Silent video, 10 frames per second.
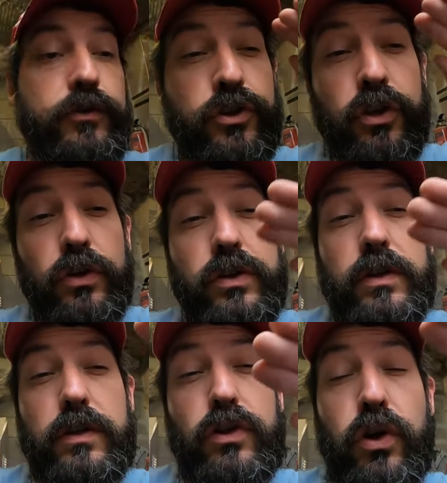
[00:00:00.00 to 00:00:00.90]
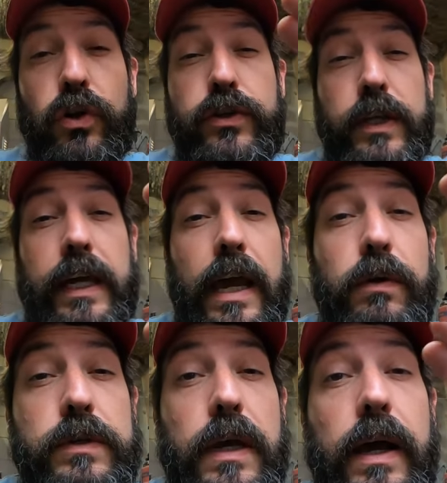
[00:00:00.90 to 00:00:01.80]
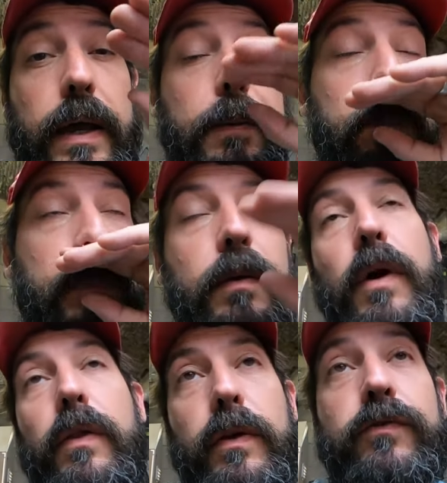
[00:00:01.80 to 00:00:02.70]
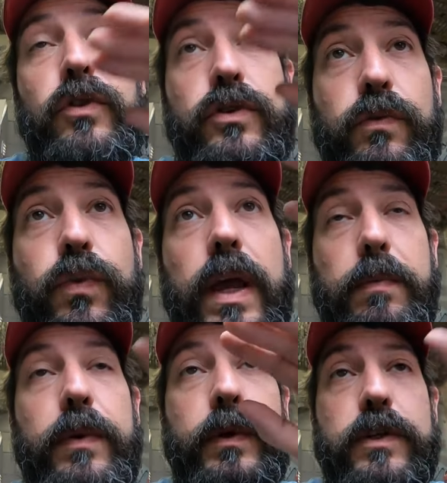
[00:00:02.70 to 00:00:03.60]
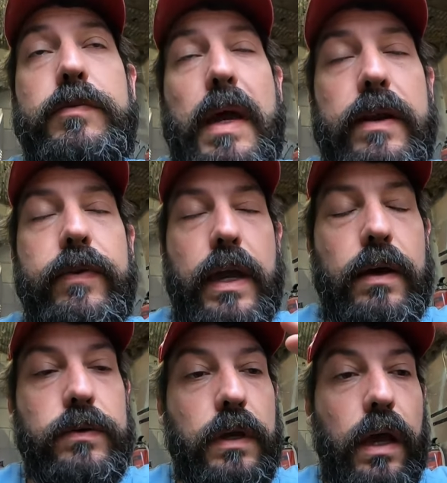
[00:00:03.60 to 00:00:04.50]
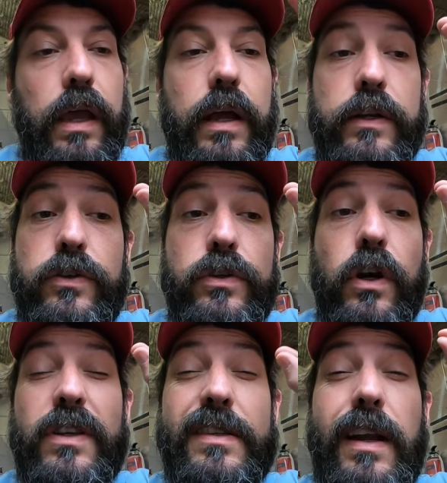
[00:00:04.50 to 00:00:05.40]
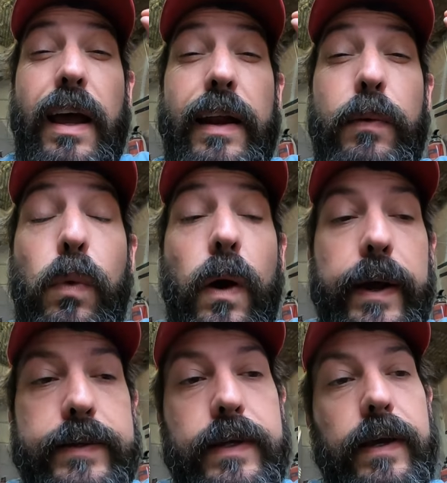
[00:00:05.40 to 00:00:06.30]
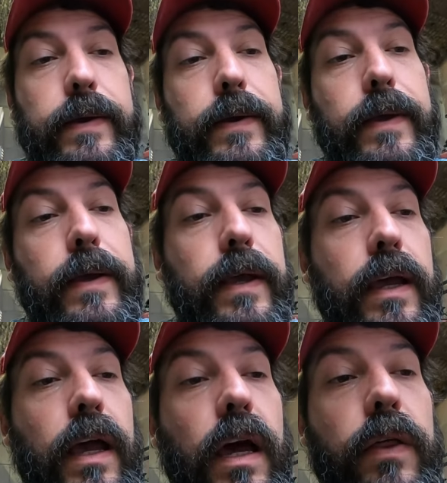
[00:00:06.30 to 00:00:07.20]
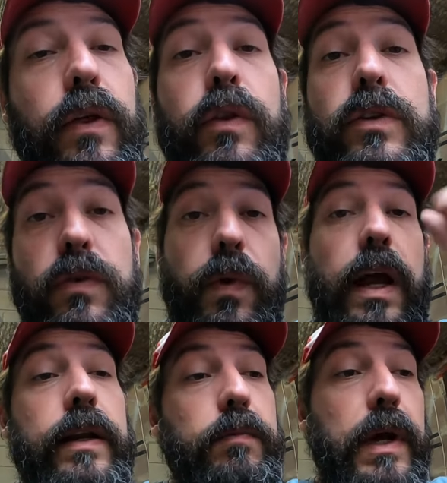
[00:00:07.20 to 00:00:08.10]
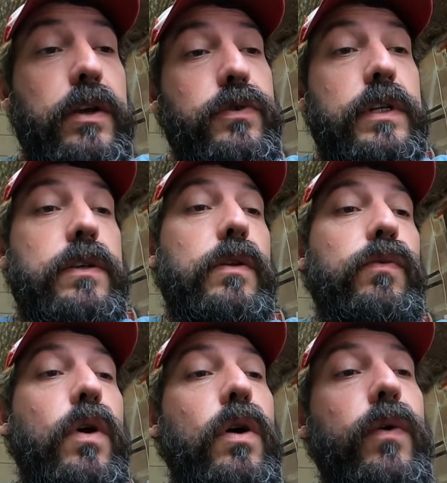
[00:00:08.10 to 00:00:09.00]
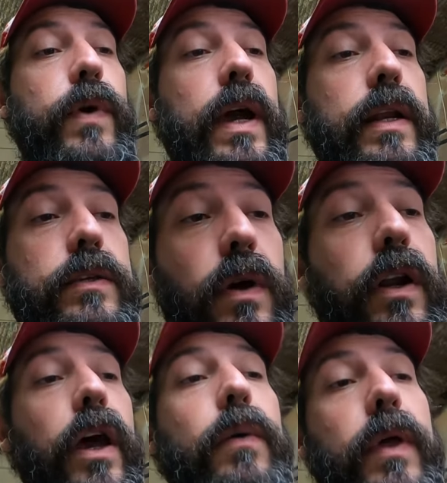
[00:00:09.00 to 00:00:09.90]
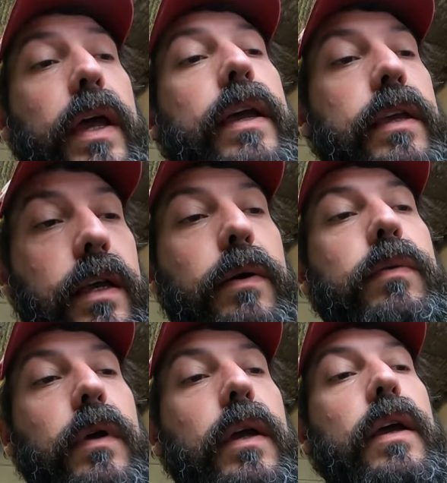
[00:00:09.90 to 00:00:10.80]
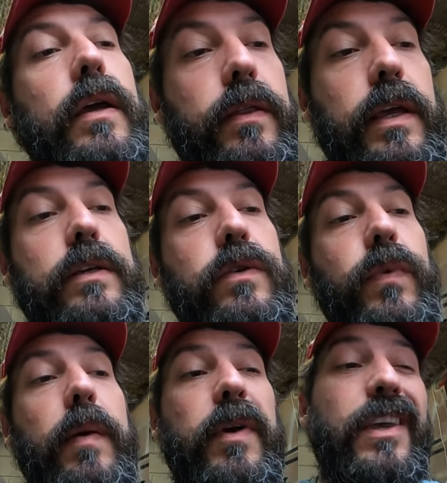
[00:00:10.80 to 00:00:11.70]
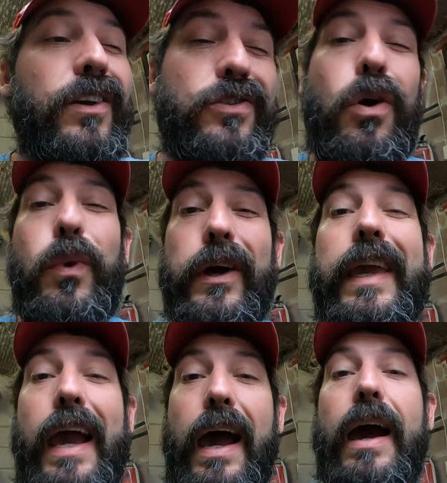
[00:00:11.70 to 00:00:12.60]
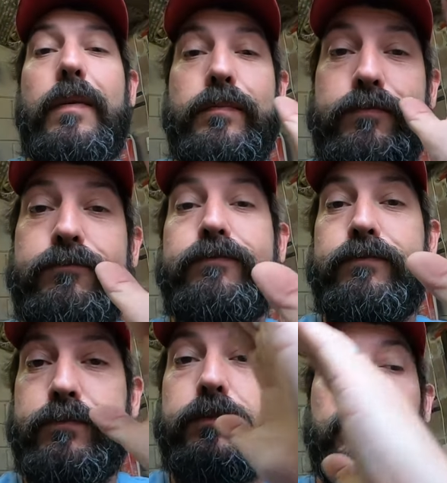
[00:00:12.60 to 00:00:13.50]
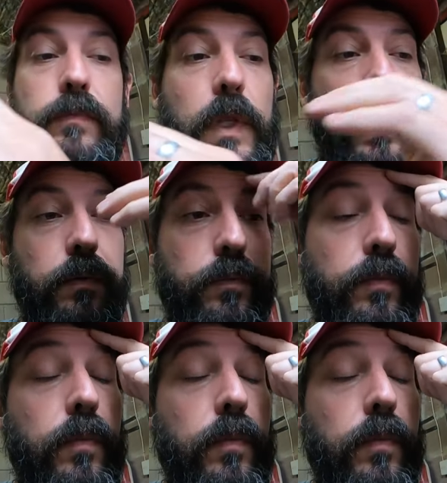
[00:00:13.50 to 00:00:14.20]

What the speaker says: I've just touched the calcite, well, I've touched the rib, which is made of calcite, and it's just gone slightly whiter than the surrounding matrix and the rock around it. So I know there, you know, there's the rib. And you can sort of work it out, you know.